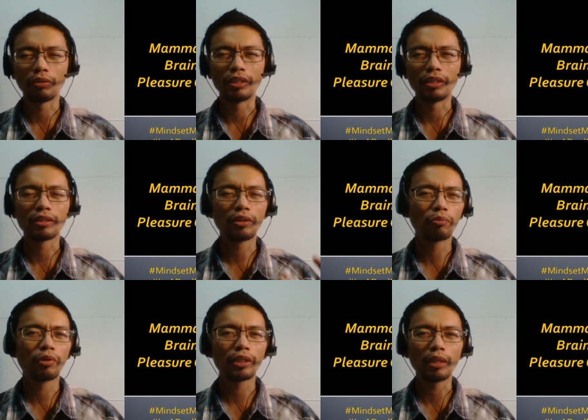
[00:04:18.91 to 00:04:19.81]
Instead of
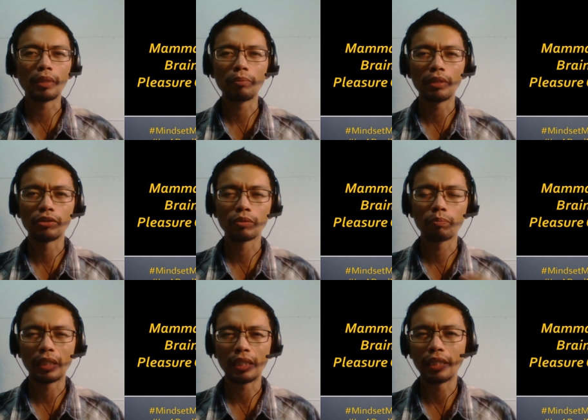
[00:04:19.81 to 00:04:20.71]
working, maybe I'll
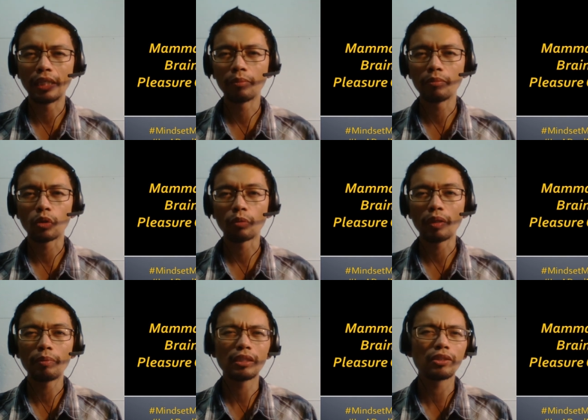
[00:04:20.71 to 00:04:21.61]
just play games, or
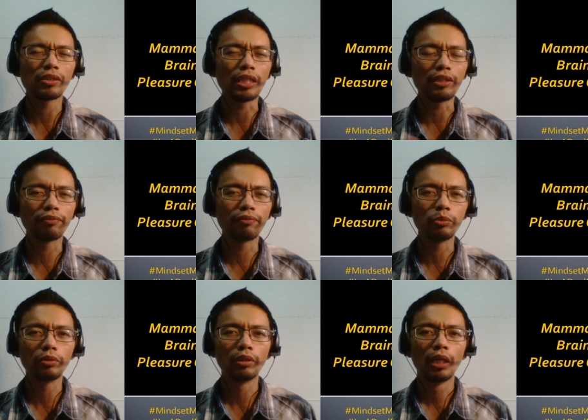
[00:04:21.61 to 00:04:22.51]
maybe I'll just eat
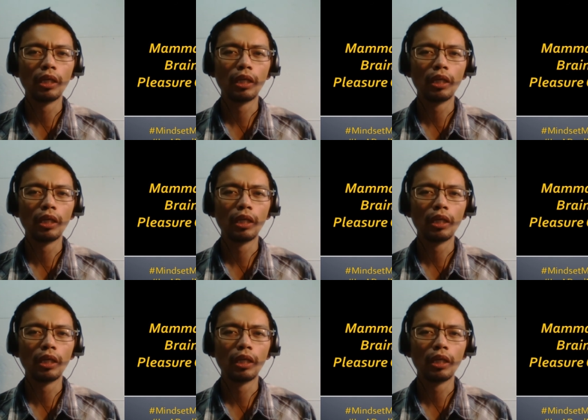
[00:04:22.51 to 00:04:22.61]
food.